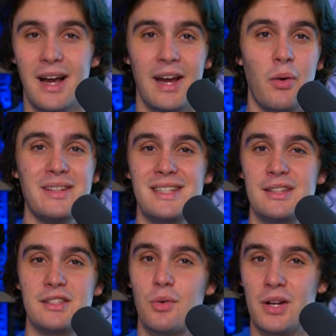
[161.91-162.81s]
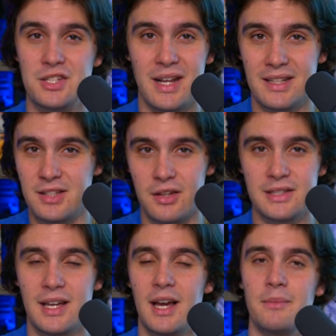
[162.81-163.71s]
I always get this question asked all
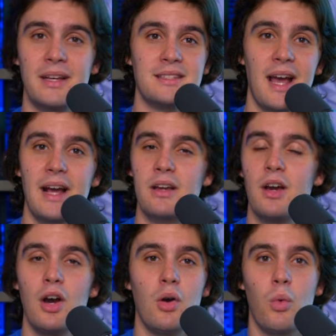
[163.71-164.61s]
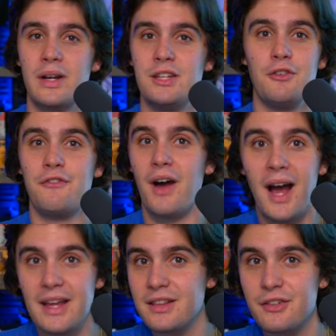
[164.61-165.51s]
the time, like, Zach, where do you
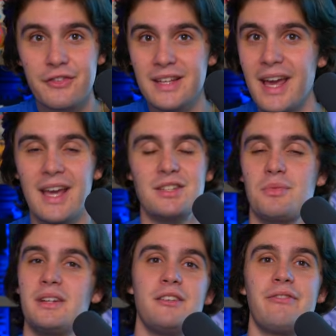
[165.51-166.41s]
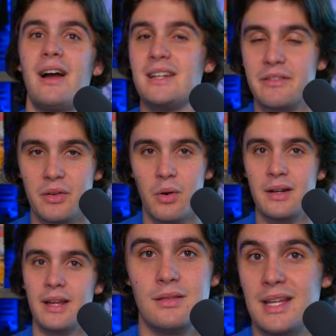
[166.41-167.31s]
find your VAs? Where do you find
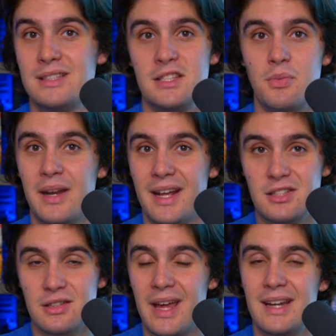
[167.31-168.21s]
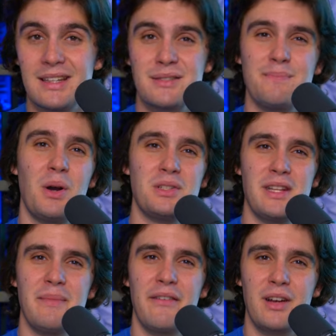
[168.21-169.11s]
everyone? And the easiest way to answer that is most
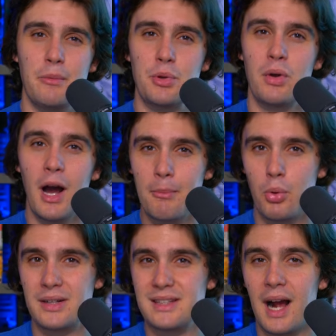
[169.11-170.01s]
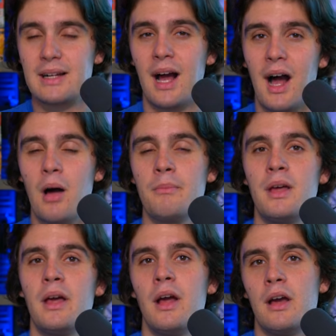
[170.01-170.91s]
of them have come through
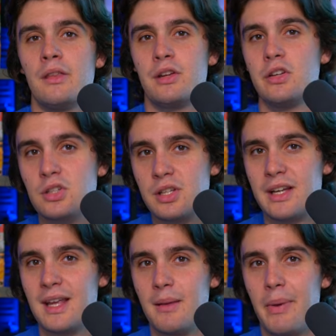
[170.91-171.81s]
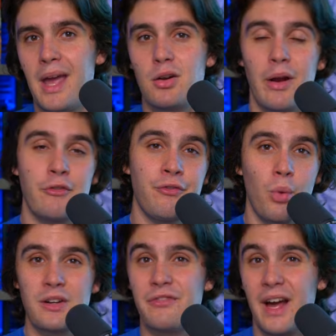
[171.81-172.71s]
Upwork.com. They're usually going to get paid around
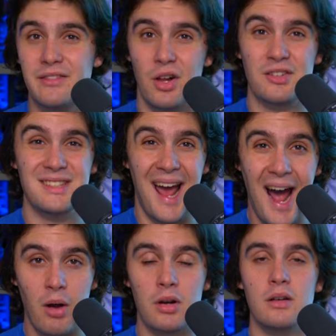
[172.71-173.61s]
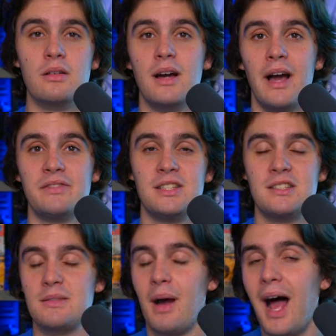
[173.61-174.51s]
$4 to $5 an hour. I've
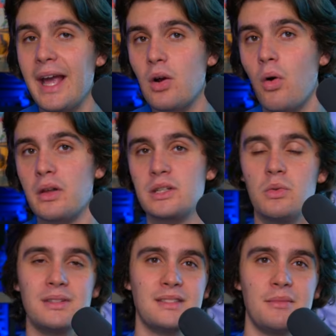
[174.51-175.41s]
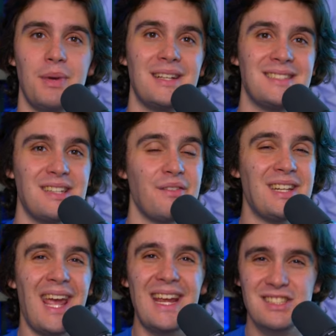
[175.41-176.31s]
seen some high quality ones get paid
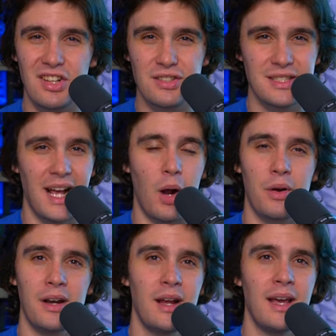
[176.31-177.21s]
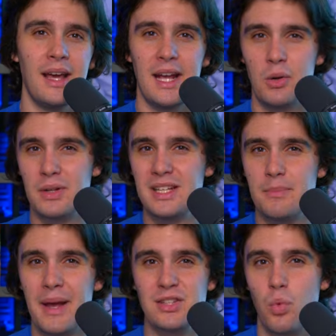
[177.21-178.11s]
$7 to $8 an hour. It really
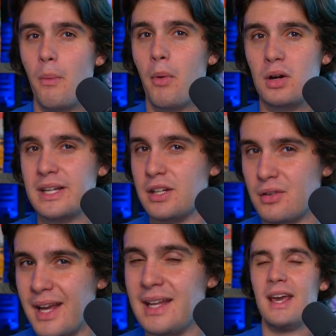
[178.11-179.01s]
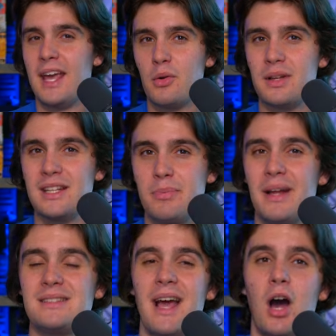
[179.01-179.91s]
depends what market you're in. It really
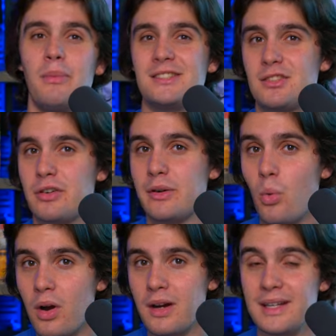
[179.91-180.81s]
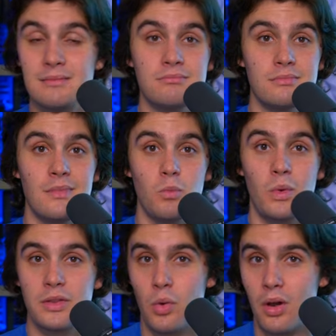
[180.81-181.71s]
depends how much they're going to work and
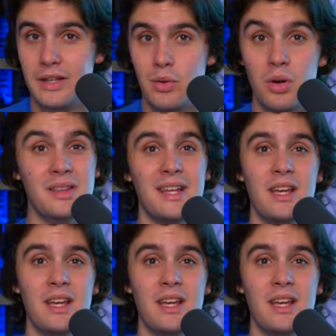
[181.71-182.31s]
what the quality of work they